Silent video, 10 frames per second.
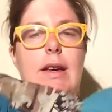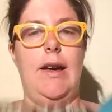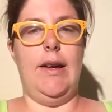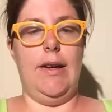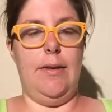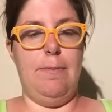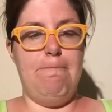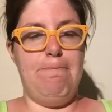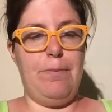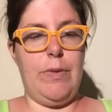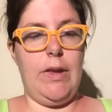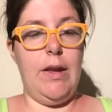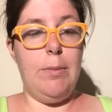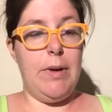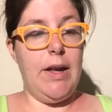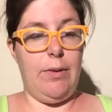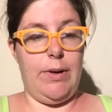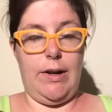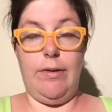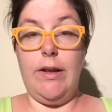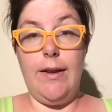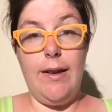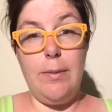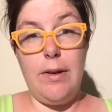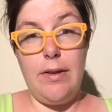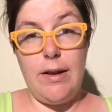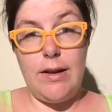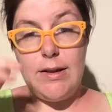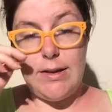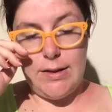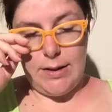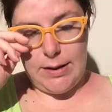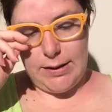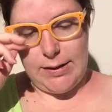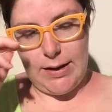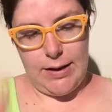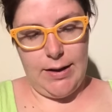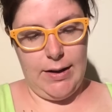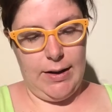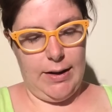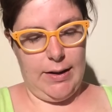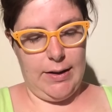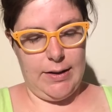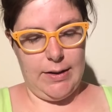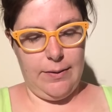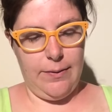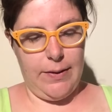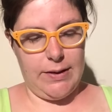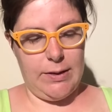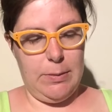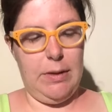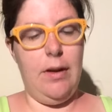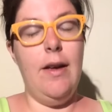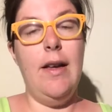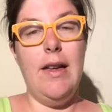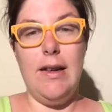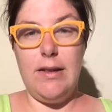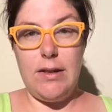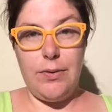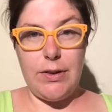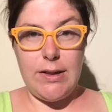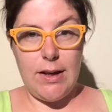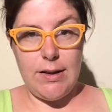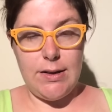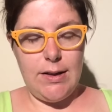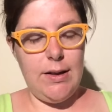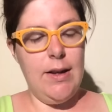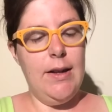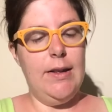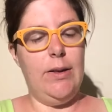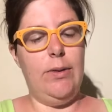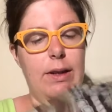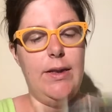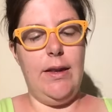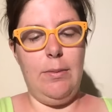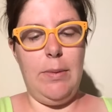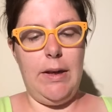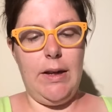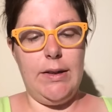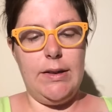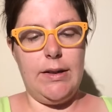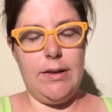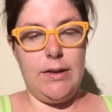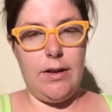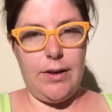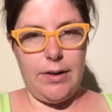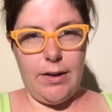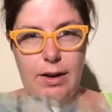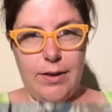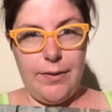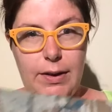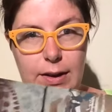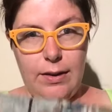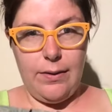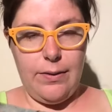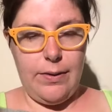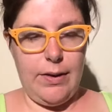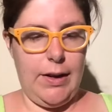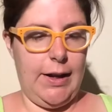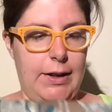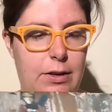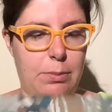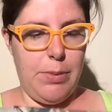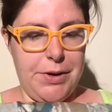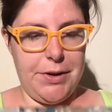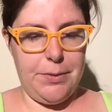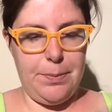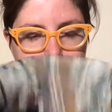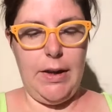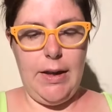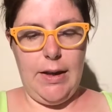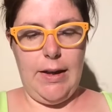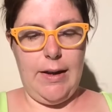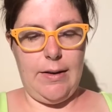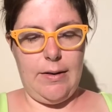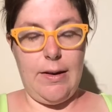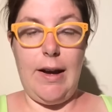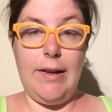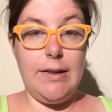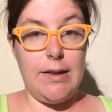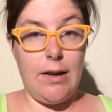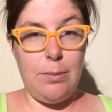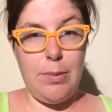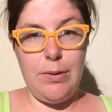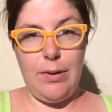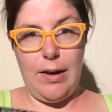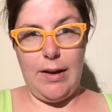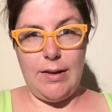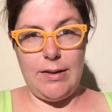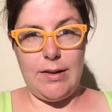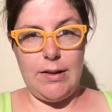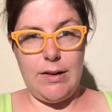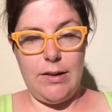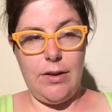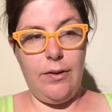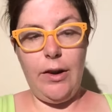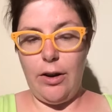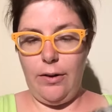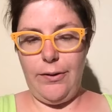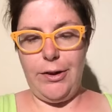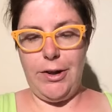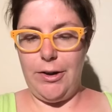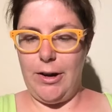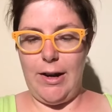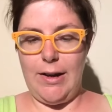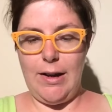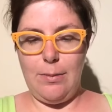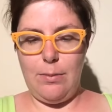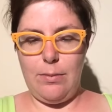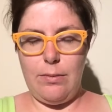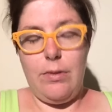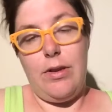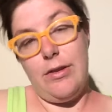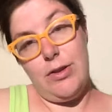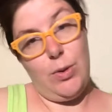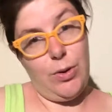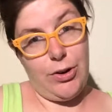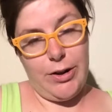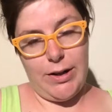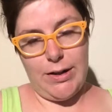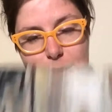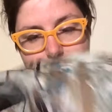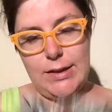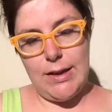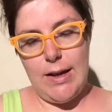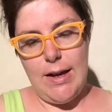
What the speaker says: But yeah, what I really like about that is that it fits me in different sizing. The only thing, because there's not a lot of give at the bottom, it hikes up, and the curvier I am, the shorter it is.